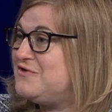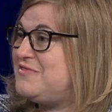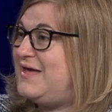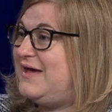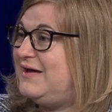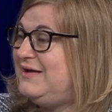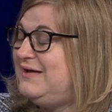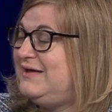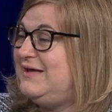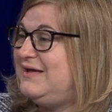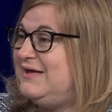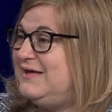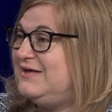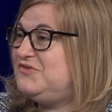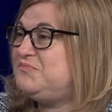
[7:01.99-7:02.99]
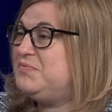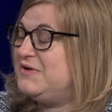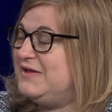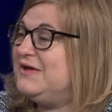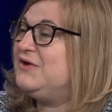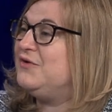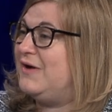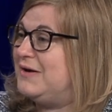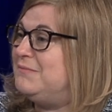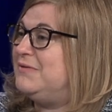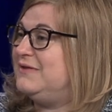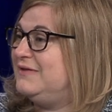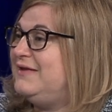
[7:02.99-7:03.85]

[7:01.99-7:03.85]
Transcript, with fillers: that. It's pretty incredible.